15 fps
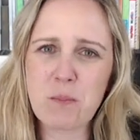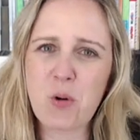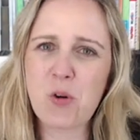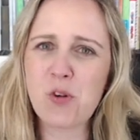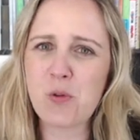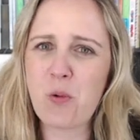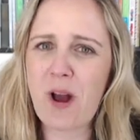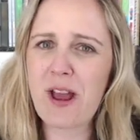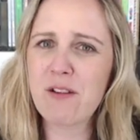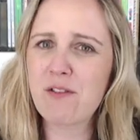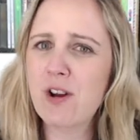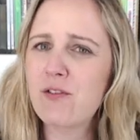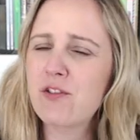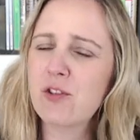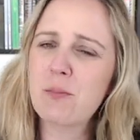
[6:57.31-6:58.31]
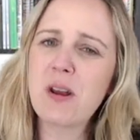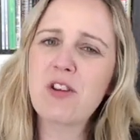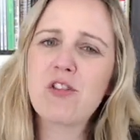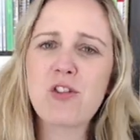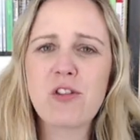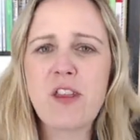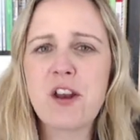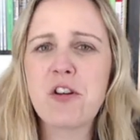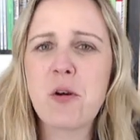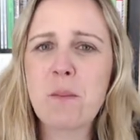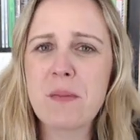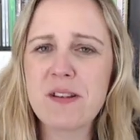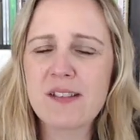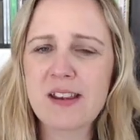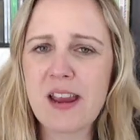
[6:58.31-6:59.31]
more aware of to make sure they're not
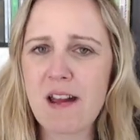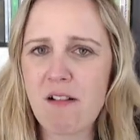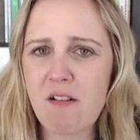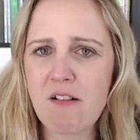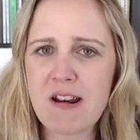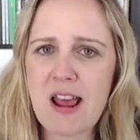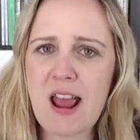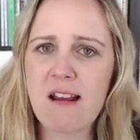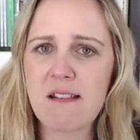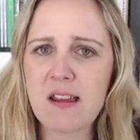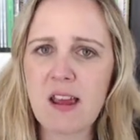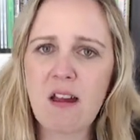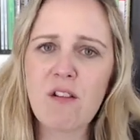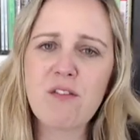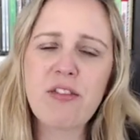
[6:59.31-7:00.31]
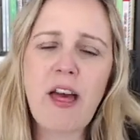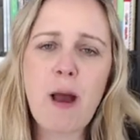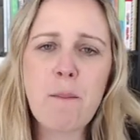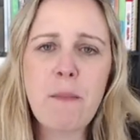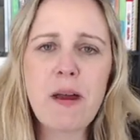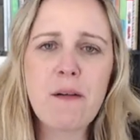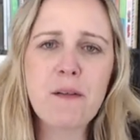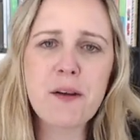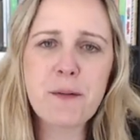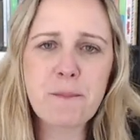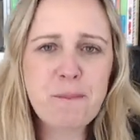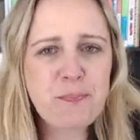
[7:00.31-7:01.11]
missing out on any of that milk.